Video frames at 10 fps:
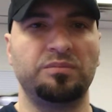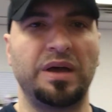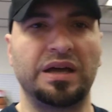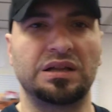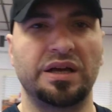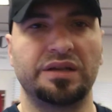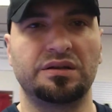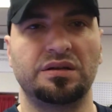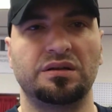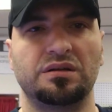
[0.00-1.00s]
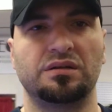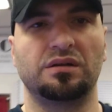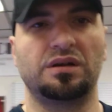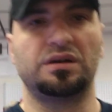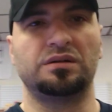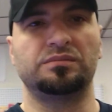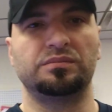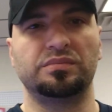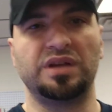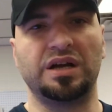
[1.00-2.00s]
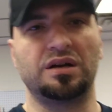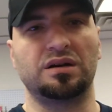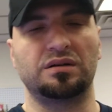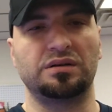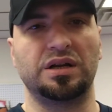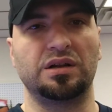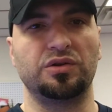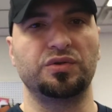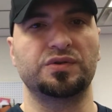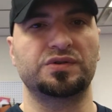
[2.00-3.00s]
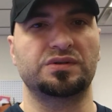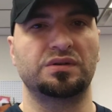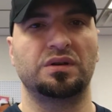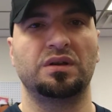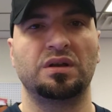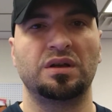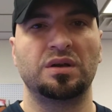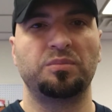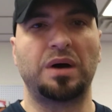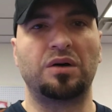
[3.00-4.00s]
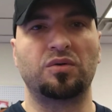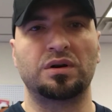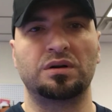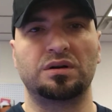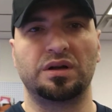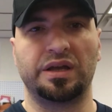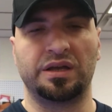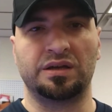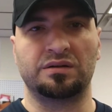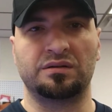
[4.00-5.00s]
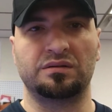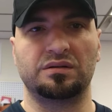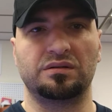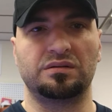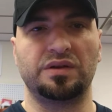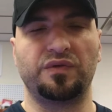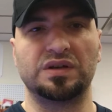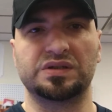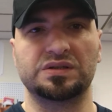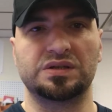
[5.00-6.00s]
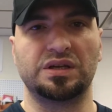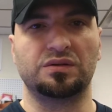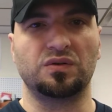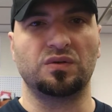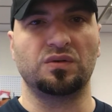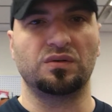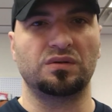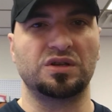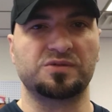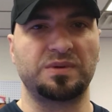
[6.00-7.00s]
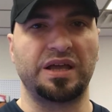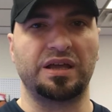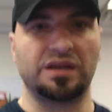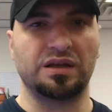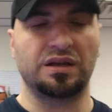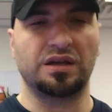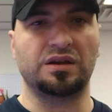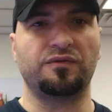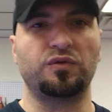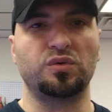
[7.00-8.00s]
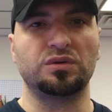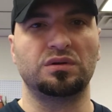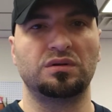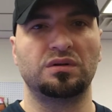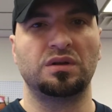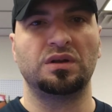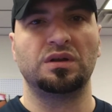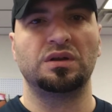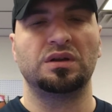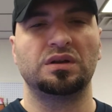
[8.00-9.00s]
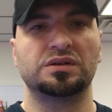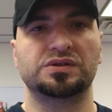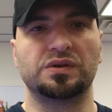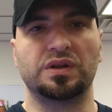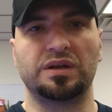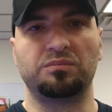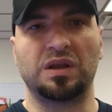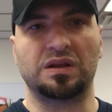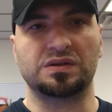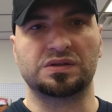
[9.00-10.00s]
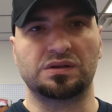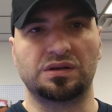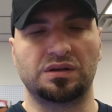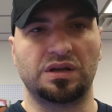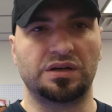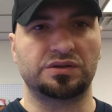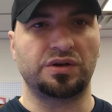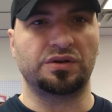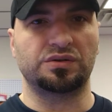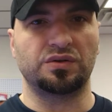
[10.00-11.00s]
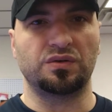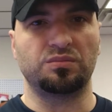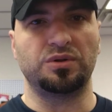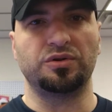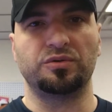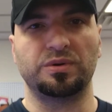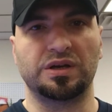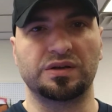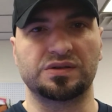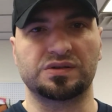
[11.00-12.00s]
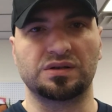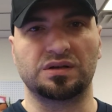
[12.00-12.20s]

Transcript: backlight. They're lose power and deficiency to display in a full. So that means they're turned to blue because